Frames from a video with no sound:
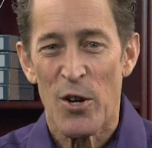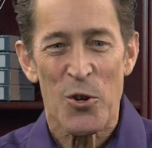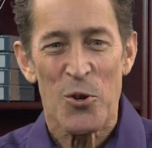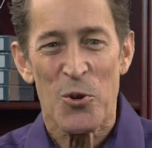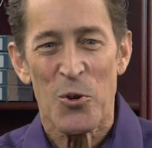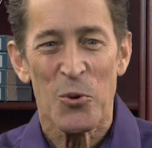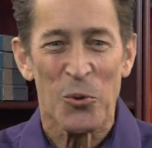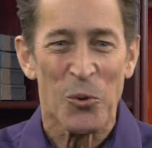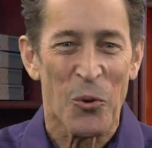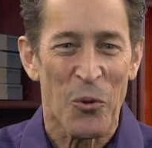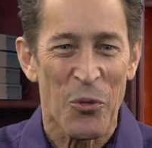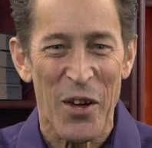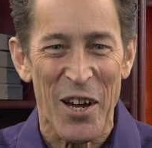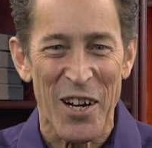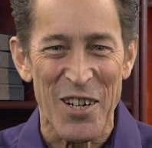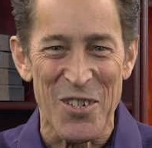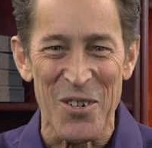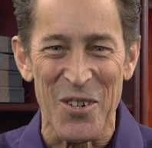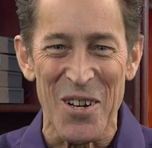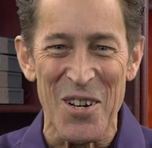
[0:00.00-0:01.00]
cool
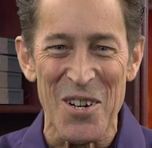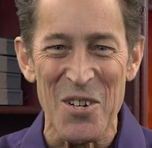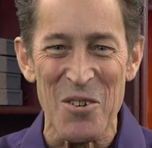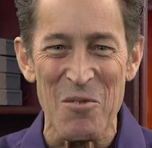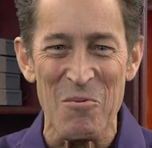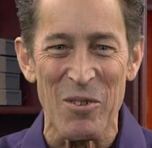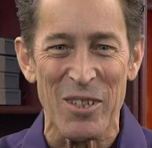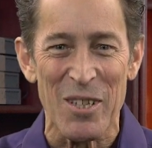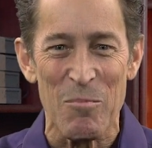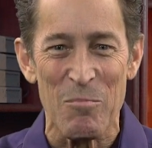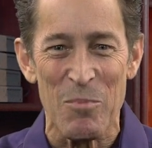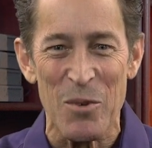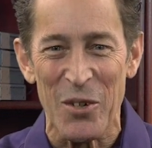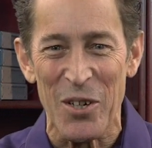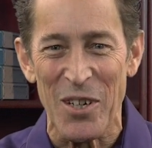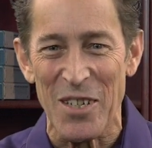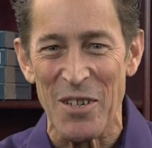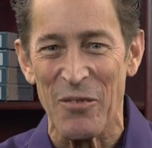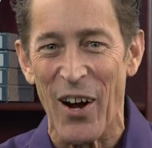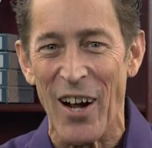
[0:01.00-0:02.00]
things you can do with
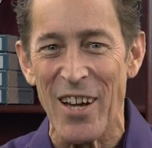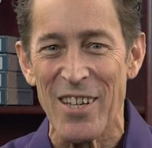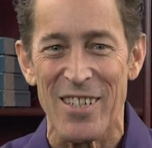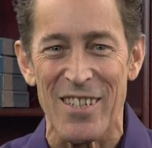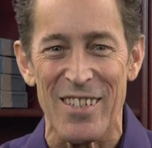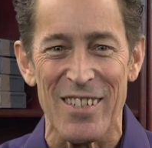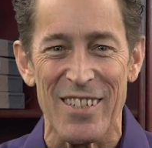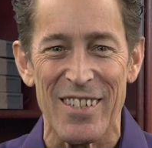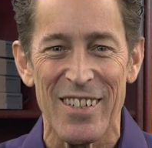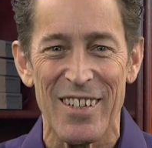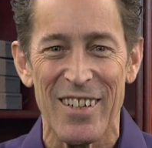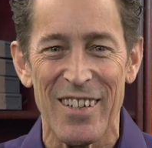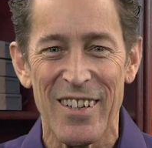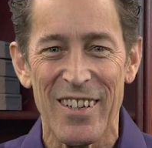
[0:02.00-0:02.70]
computing devices.